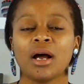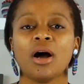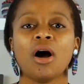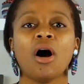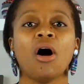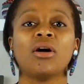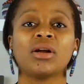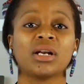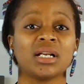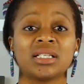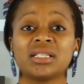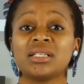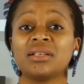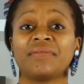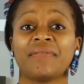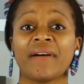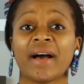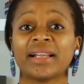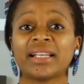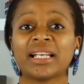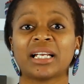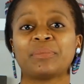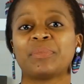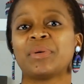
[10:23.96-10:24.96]
Only to
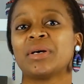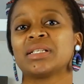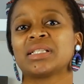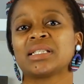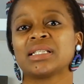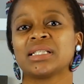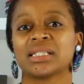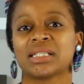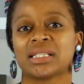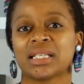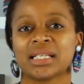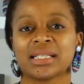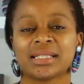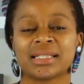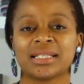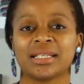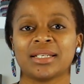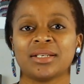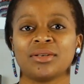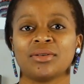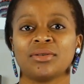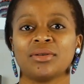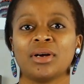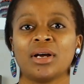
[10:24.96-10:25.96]
find that person says to
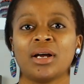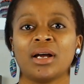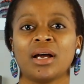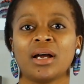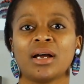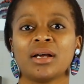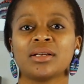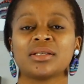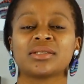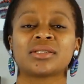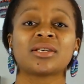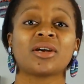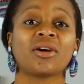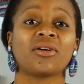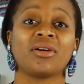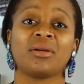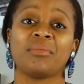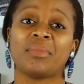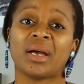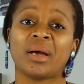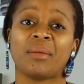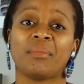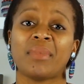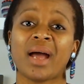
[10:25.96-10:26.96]
you, sorry
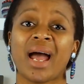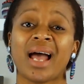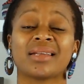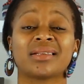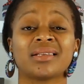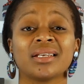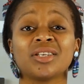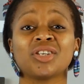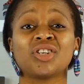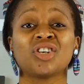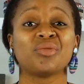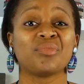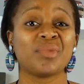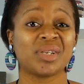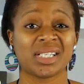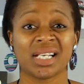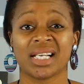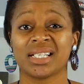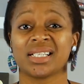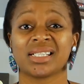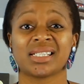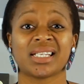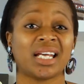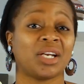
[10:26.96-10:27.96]
ma'am, I think you're
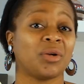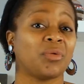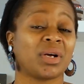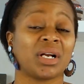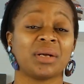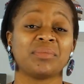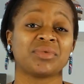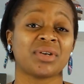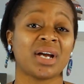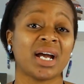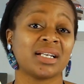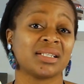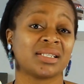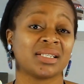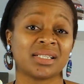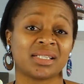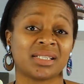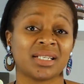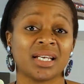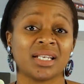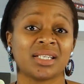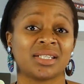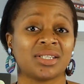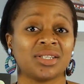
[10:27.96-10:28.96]
misunderstanding what I'm trying to
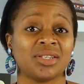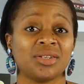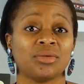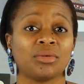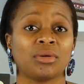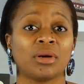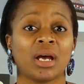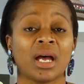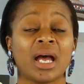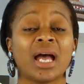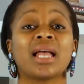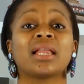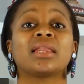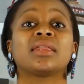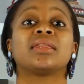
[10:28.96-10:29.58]
say to you.